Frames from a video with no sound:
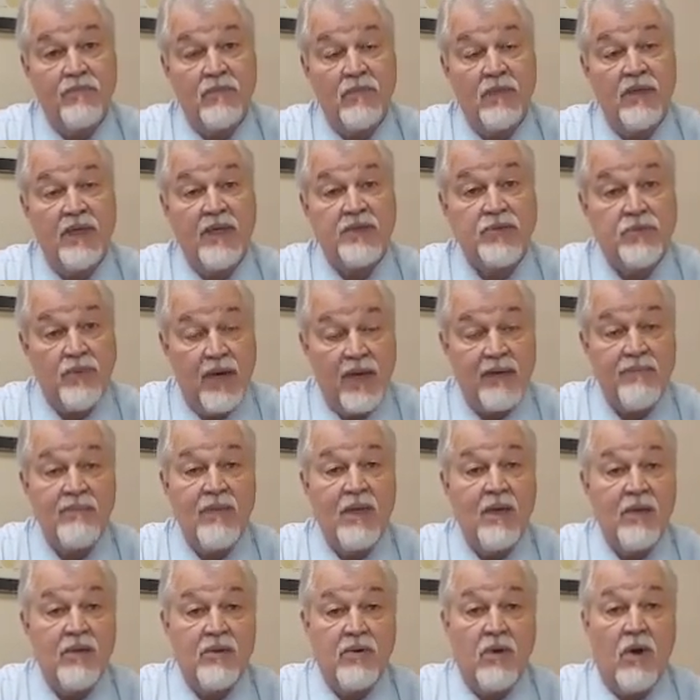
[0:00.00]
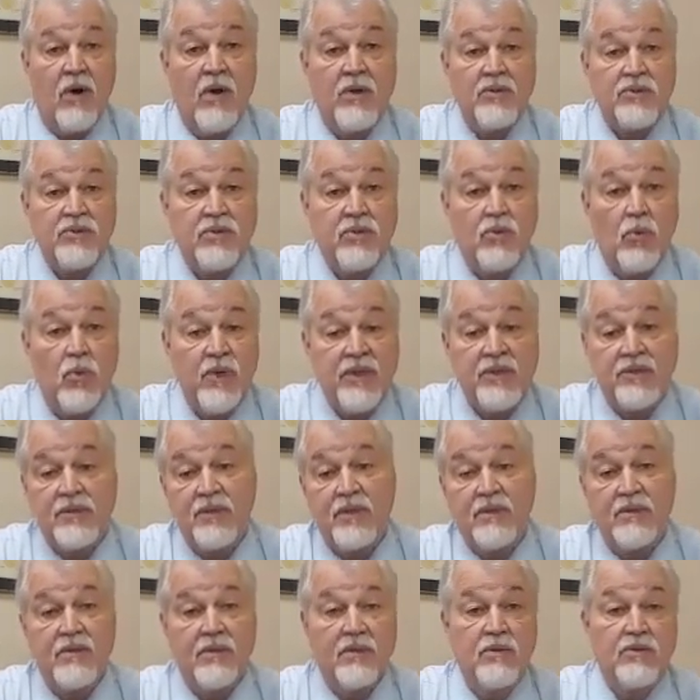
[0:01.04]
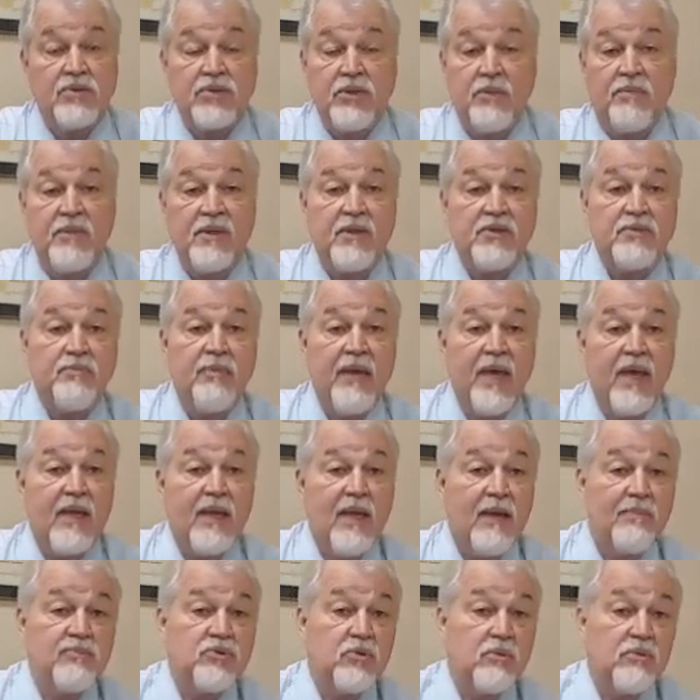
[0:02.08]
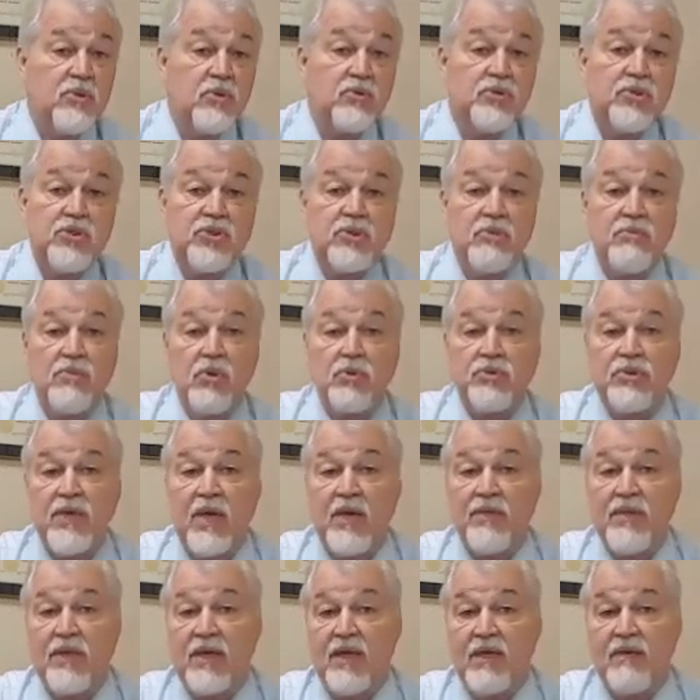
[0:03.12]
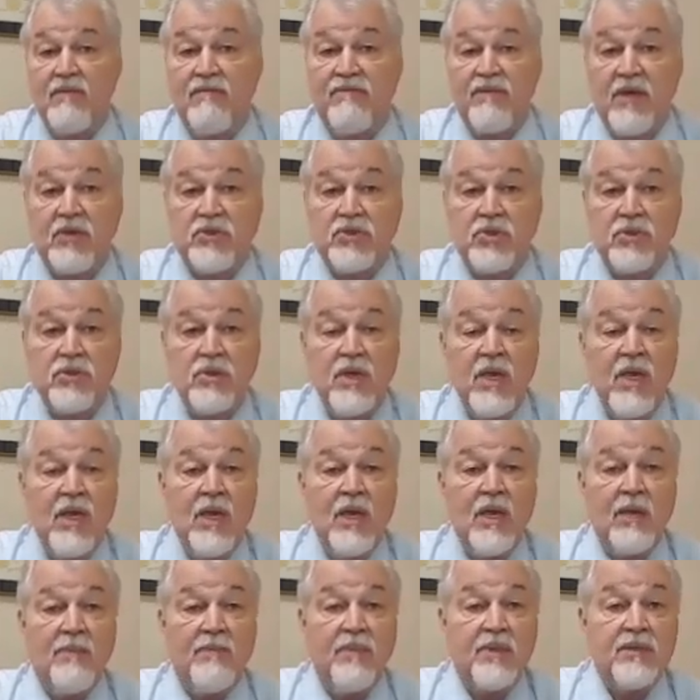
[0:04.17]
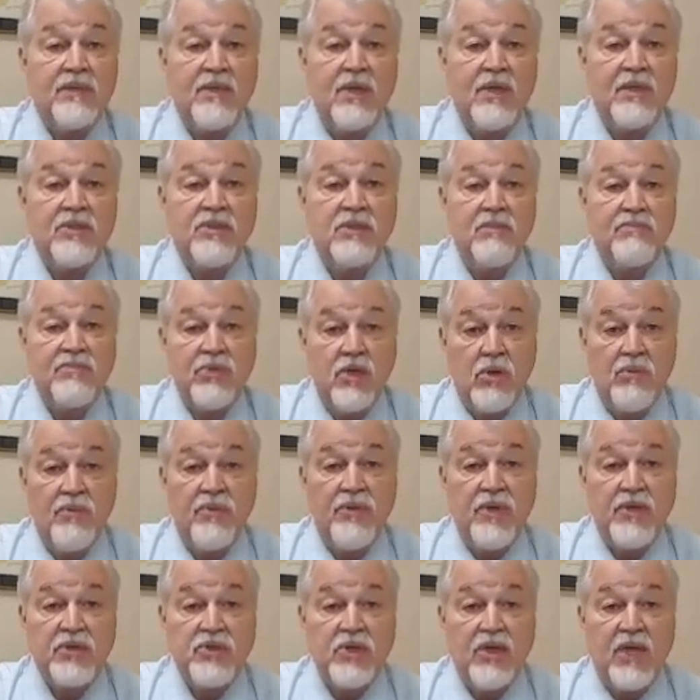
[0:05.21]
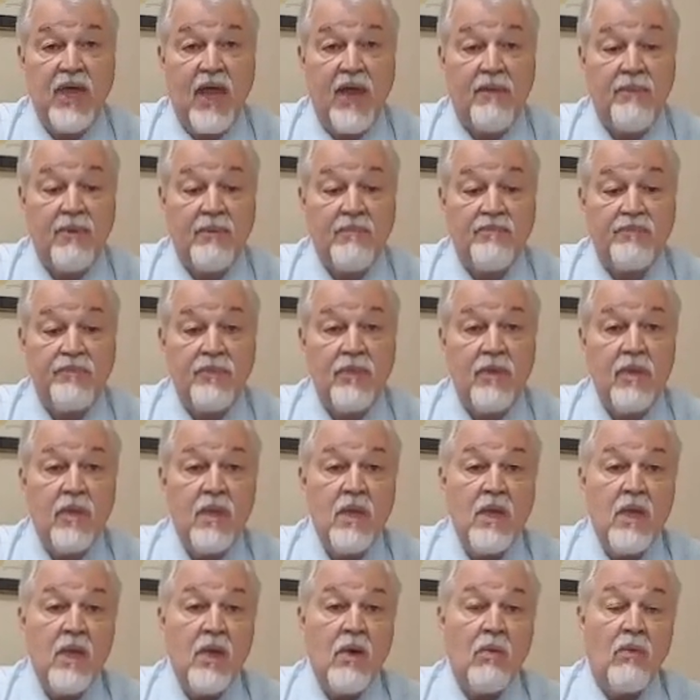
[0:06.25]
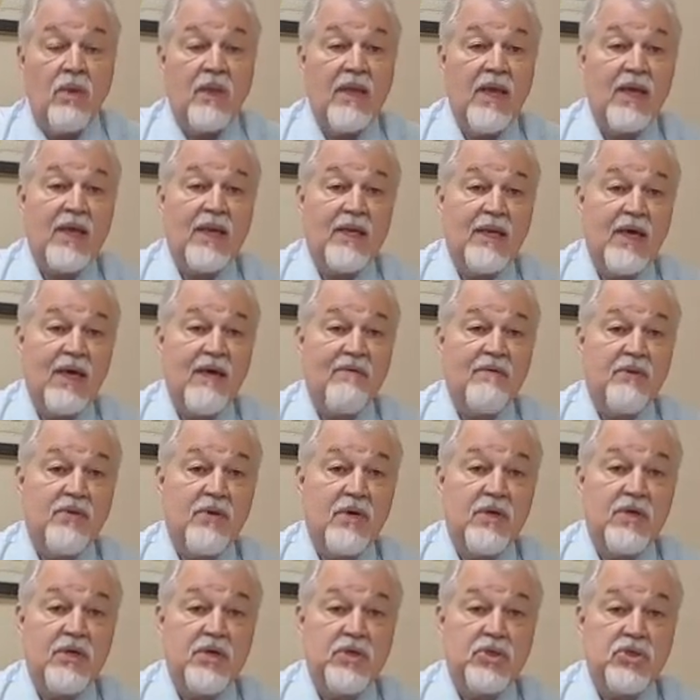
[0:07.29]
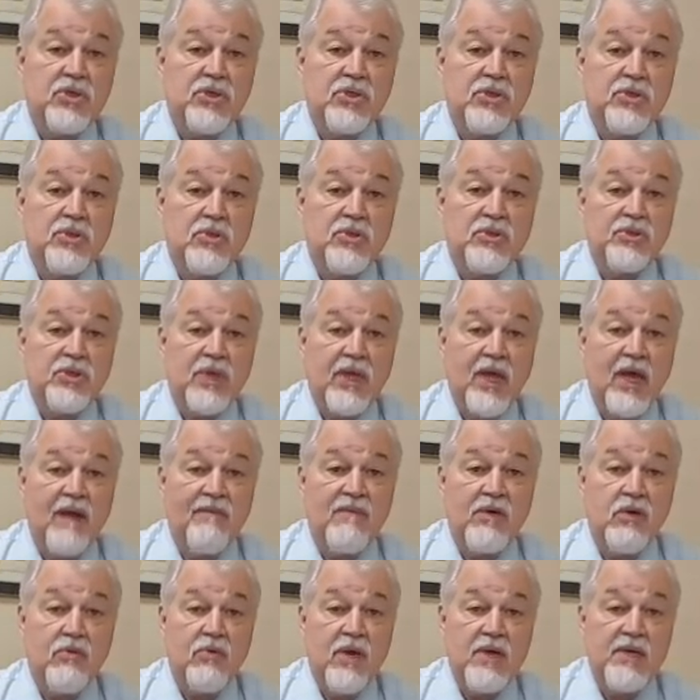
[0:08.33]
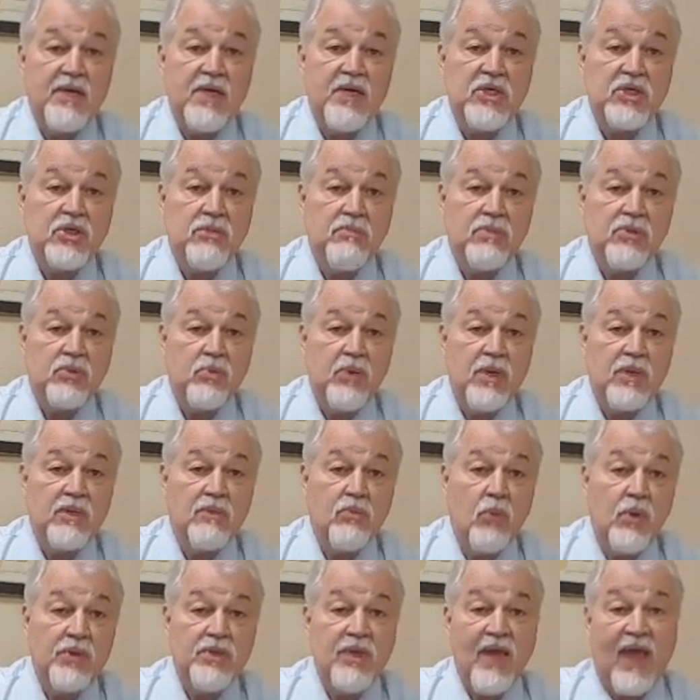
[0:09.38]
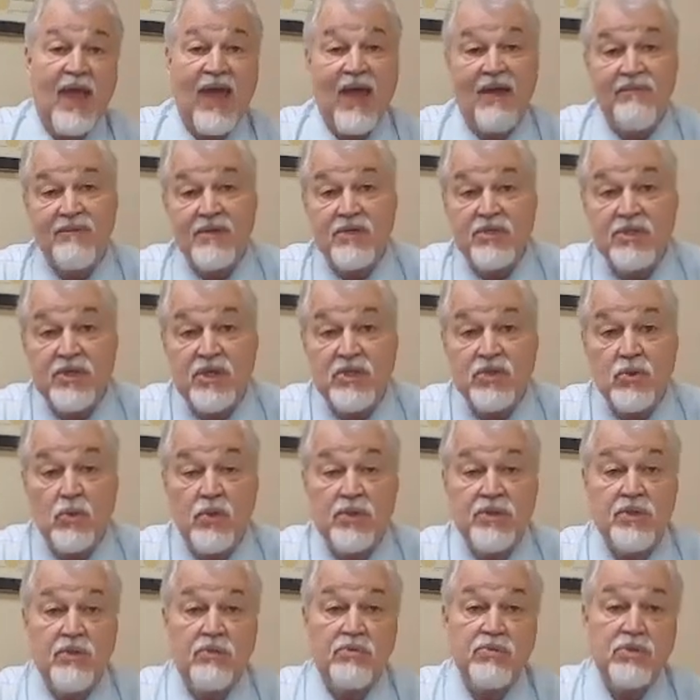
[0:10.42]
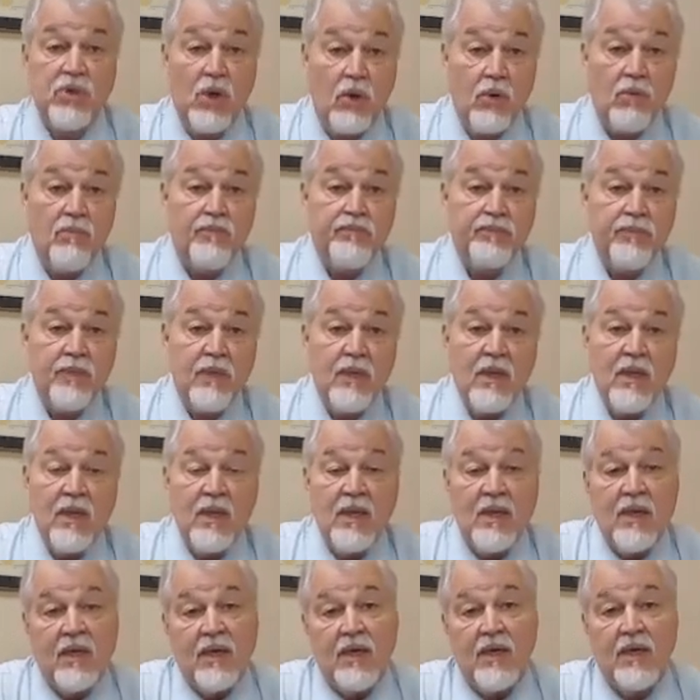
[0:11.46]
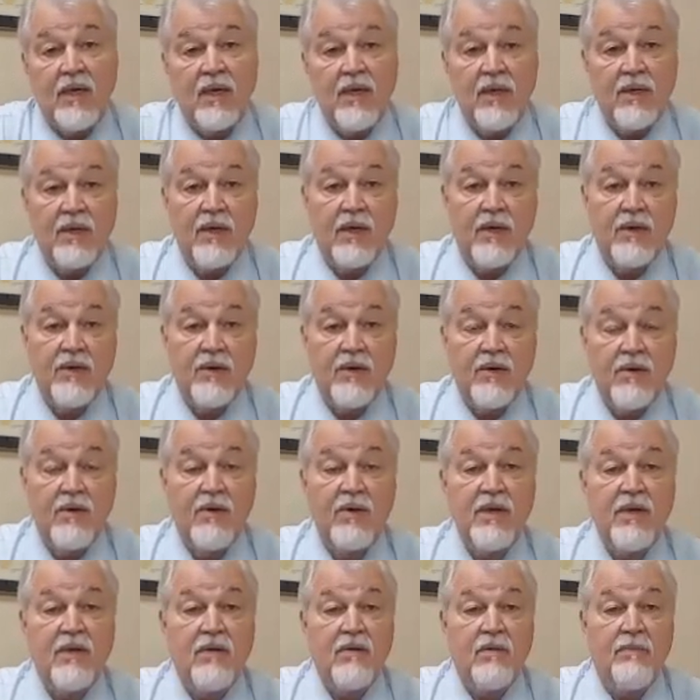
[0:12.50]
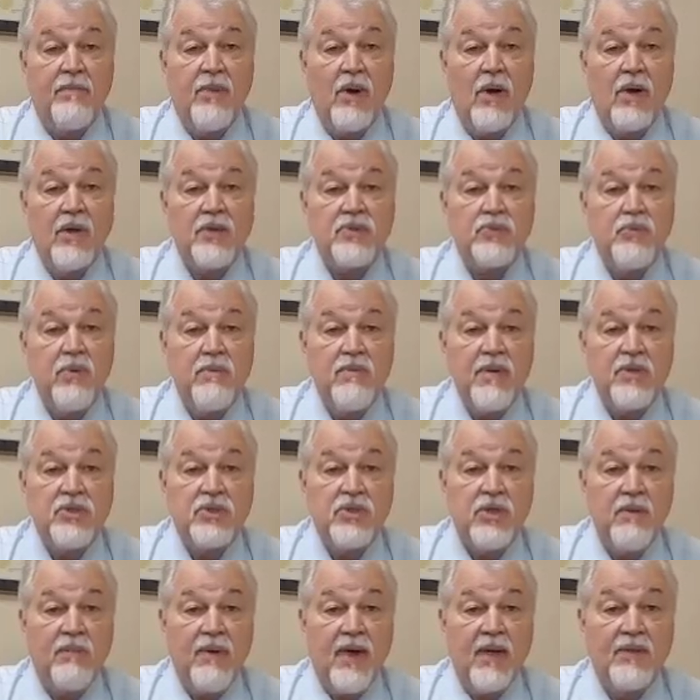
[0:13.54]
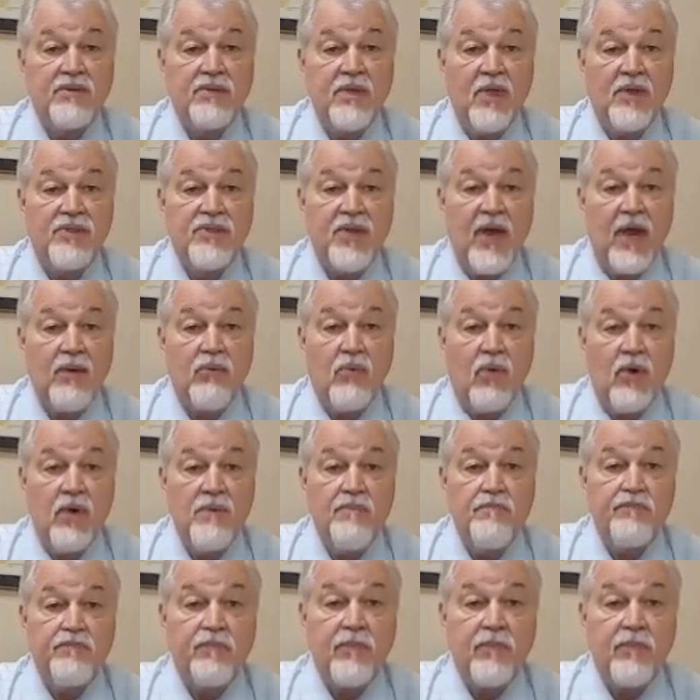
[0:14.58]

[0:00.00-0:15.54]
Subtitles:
That's right. Their hearts quit, or something else bad happens, their immune system goes down, they get an infection, but some terrible things can happen. Well, like a lot of other conditions, there's a kind of a gradation between whether you have the disease or whether you don't. In an earlier pause, we mentioned about a thyroid.